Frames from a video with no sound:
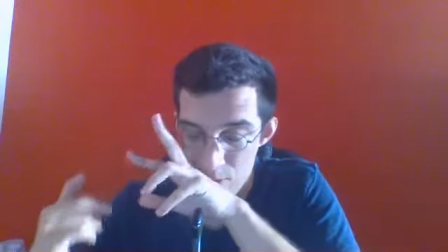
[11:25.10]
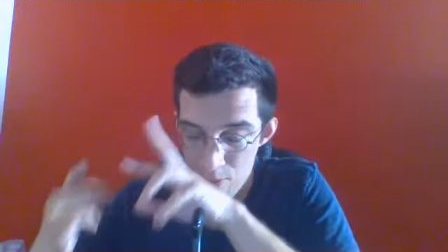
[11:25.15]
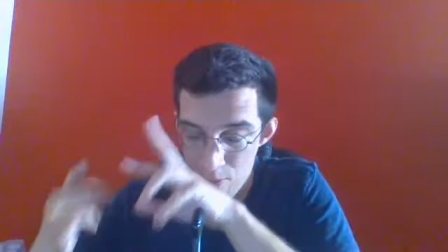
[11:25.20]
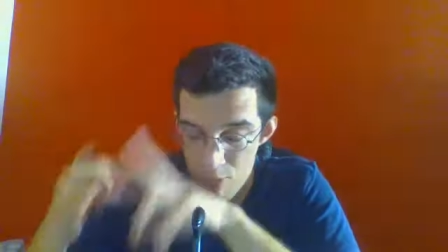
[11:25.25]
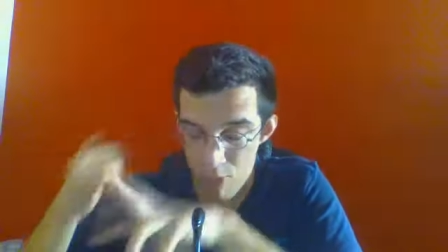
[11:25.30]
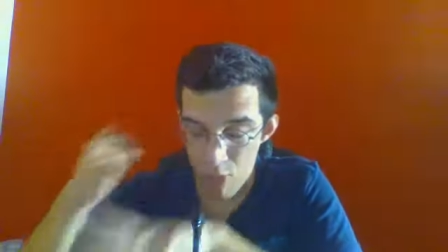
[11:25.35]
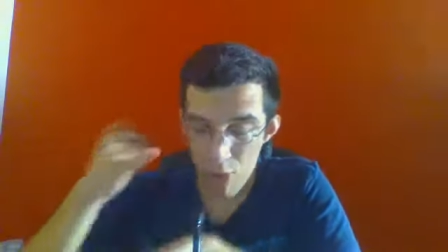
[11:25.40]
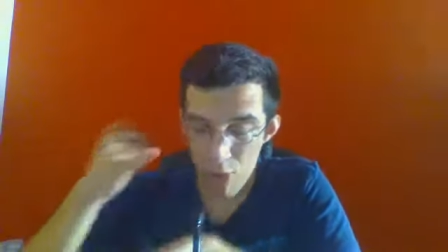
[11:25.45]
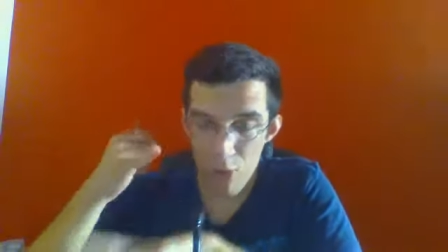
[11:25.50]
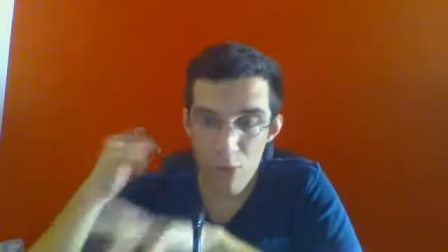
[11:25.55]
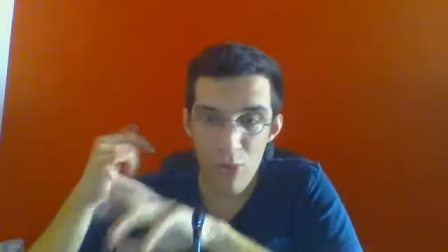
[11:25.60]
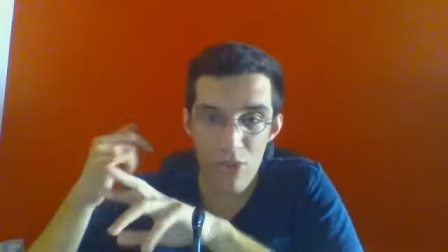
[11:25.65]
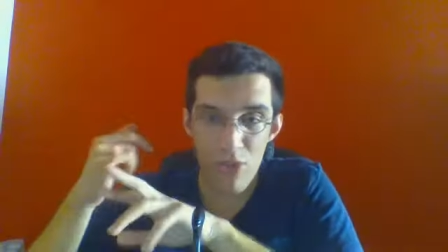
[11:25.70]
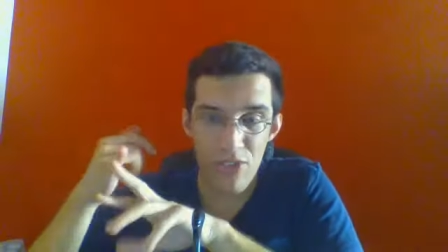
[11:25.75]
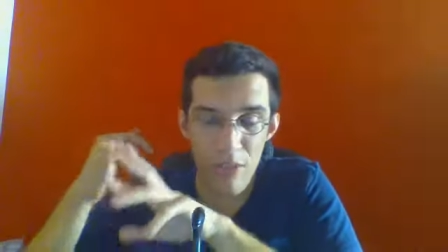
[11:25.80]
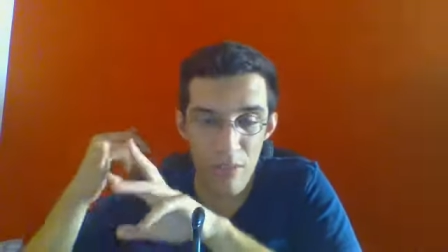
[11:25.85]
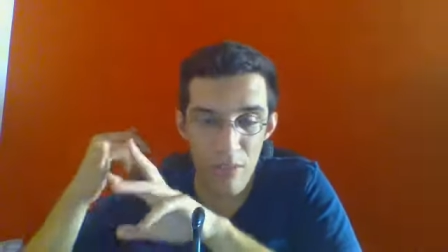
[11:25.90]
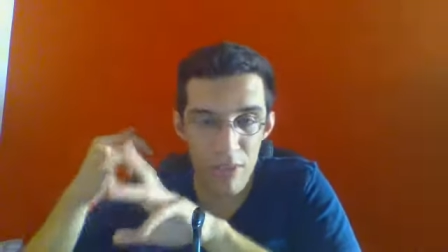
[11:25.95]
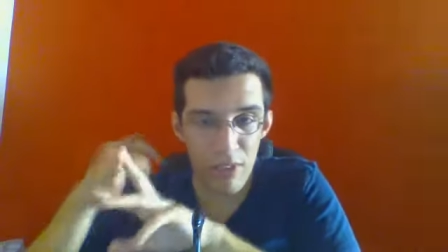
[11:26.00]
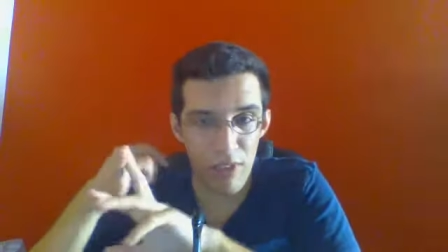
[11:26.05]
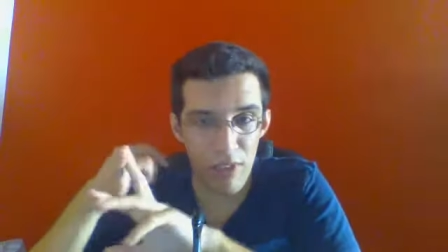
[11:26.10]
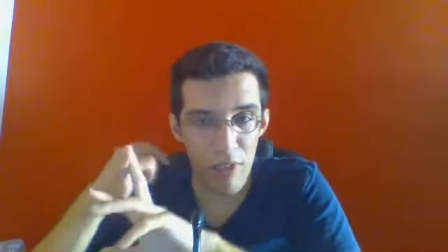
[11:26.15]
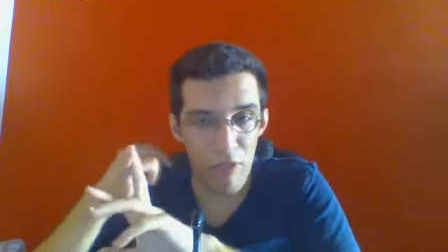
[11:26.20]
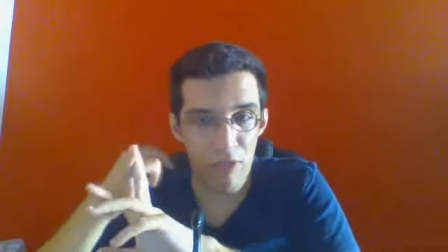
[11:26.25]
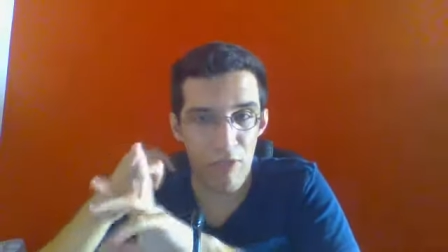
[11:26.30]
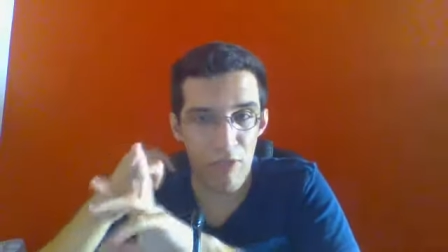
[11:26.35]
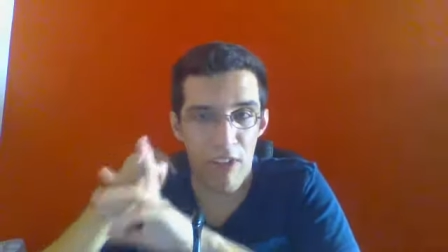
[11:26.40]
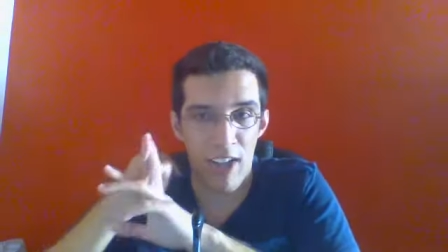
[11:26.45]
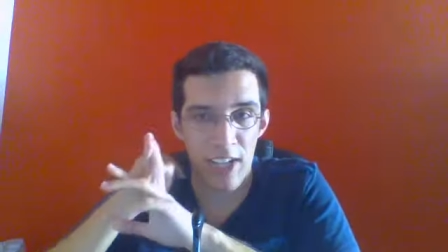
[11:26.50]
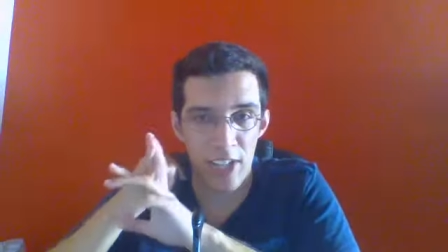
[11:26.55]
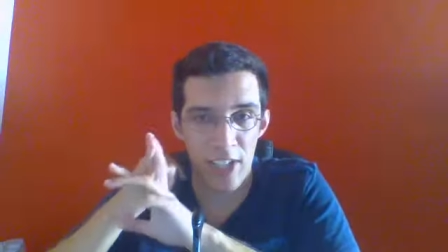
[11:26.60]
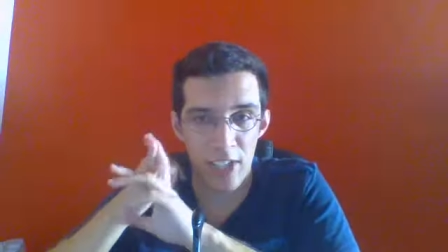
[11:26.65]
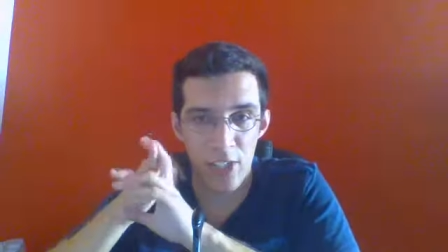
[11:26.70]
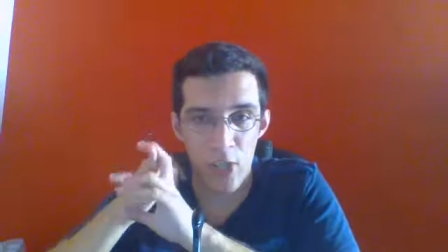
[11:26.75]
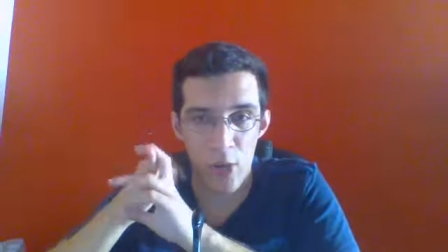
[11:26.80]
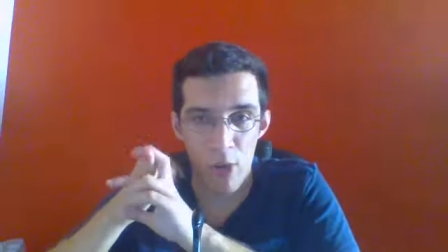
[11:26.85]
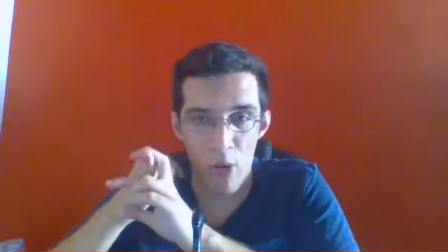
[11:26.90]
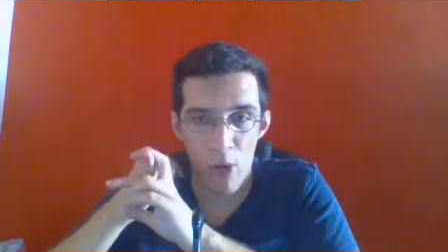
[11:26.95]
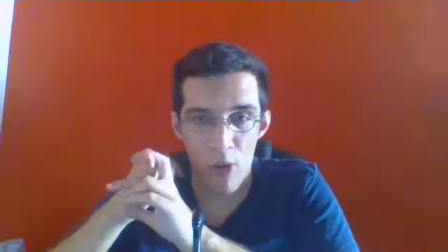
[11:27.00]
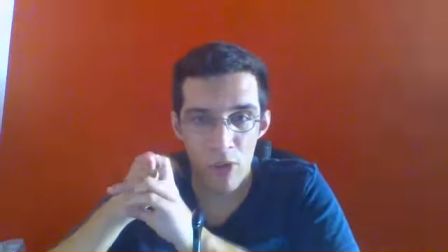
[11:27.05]
Brook was able to fight
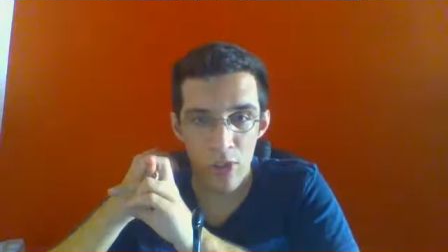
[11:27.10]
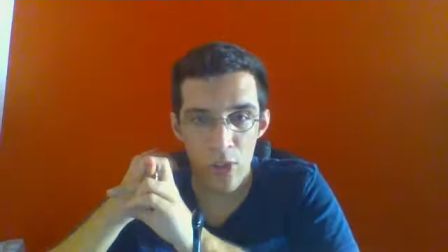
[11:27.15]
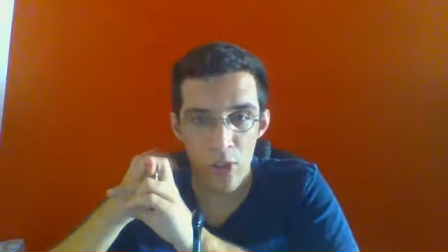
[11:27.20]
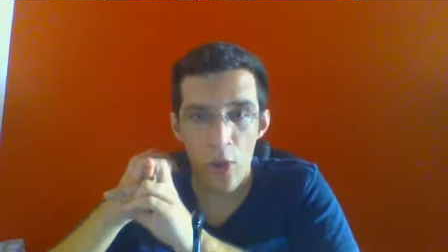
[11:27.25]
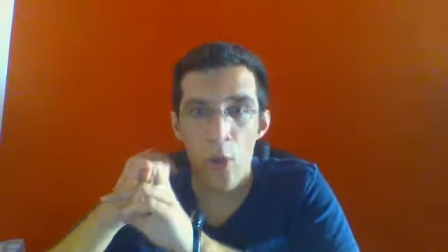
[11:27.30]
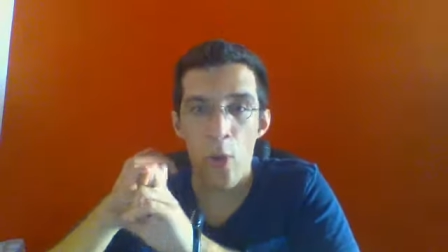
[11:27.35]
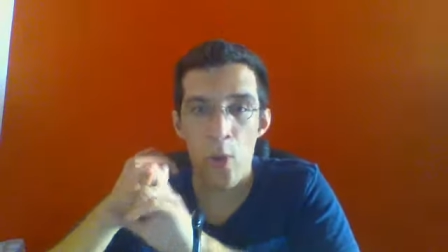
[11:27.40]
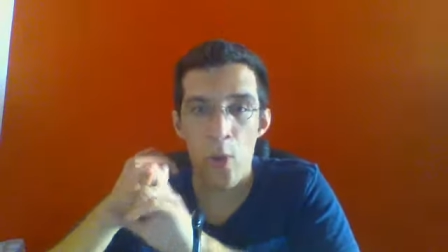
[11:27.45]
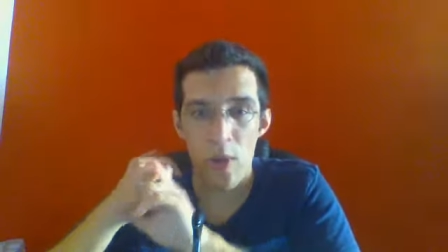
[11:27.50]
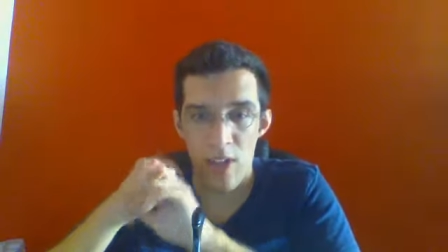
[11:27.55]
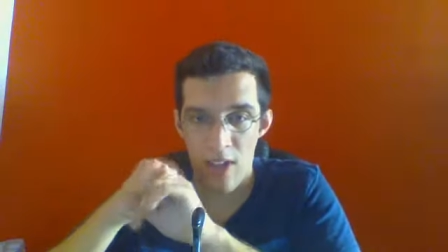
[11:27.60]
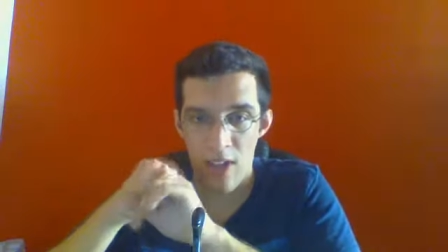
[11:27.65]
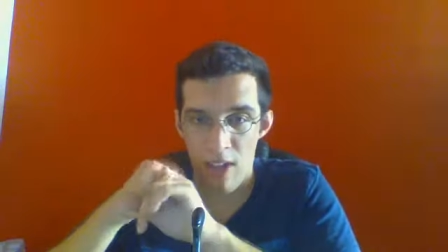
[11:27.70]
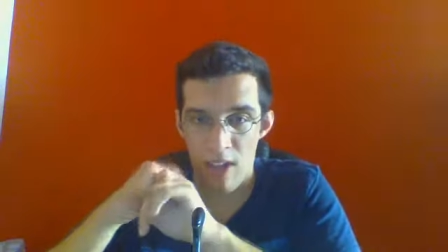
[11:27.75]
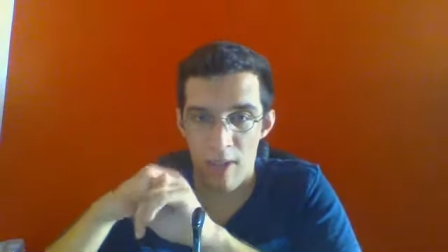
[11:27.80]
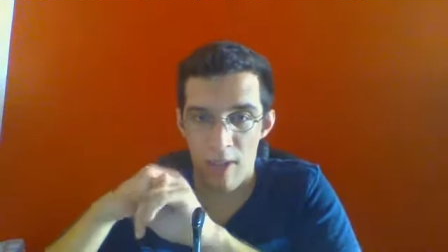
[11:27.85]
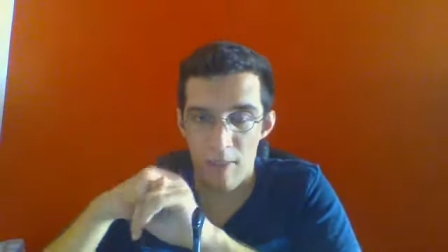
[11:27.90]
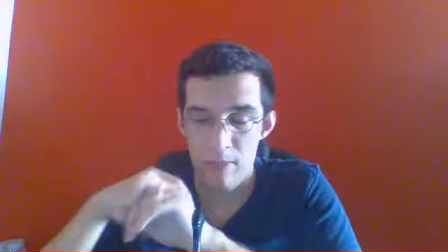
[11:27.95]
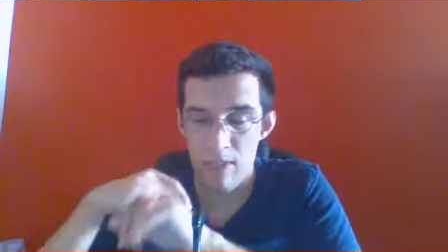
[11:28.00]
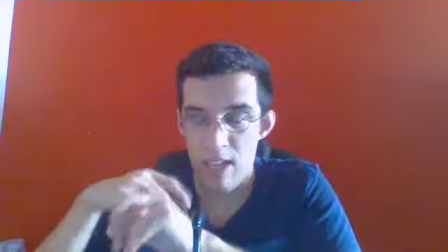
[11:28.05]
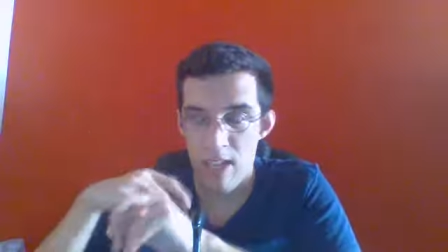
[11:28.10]
toe on toe with her,